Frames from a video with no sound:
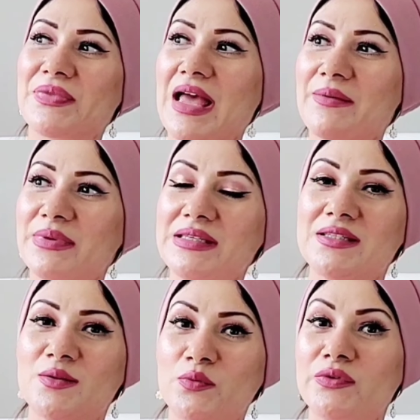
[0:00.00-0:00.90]
a
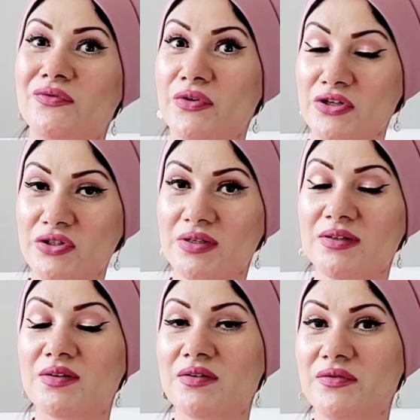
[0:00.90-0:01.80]
beast mood
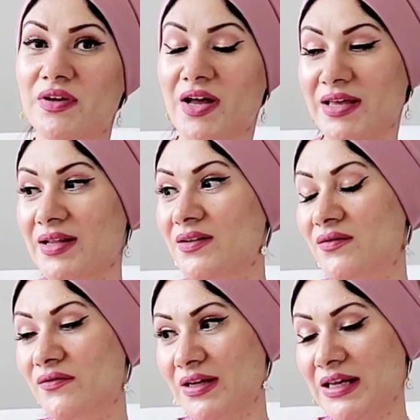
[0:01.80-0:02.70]
version of
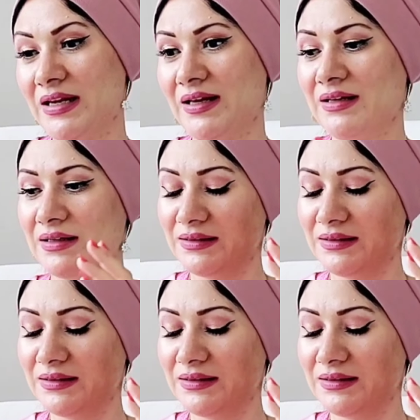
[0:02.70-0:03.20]
Kayali Vanilla.